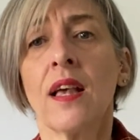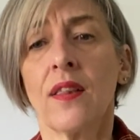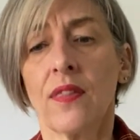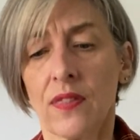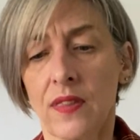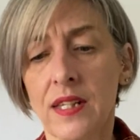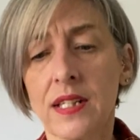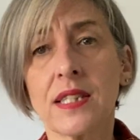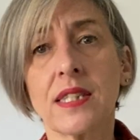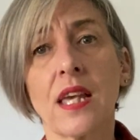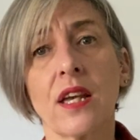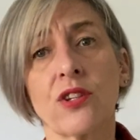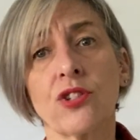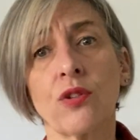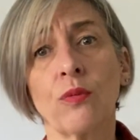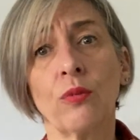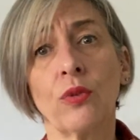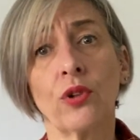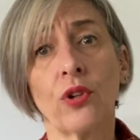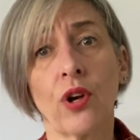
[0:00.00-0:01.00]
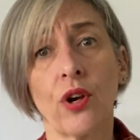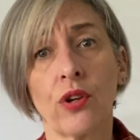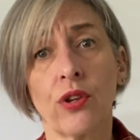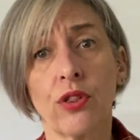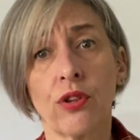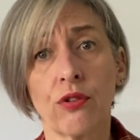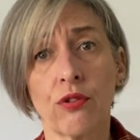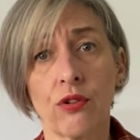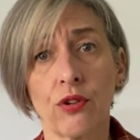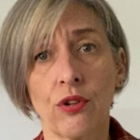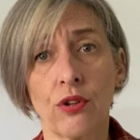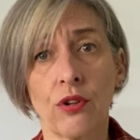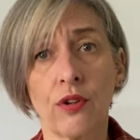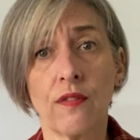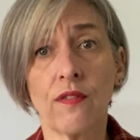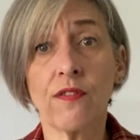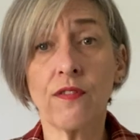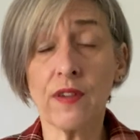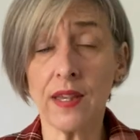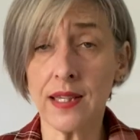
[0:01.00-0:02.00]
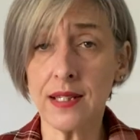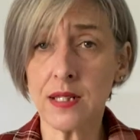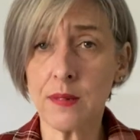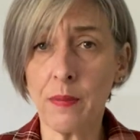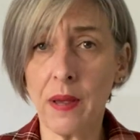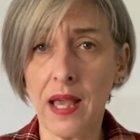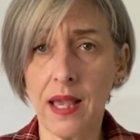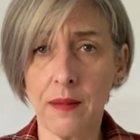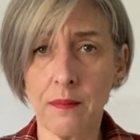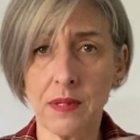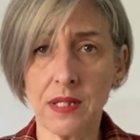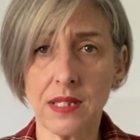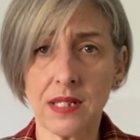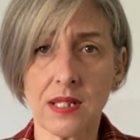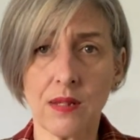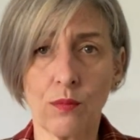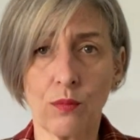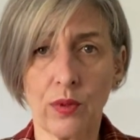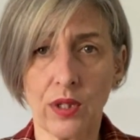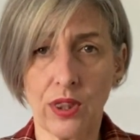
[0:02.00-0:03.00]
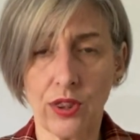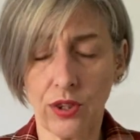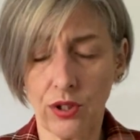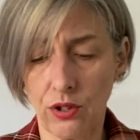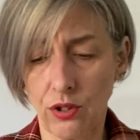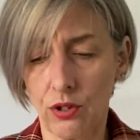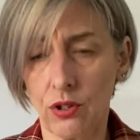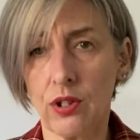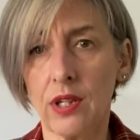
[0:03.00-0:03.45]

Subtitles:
this section will go through fees payments with you.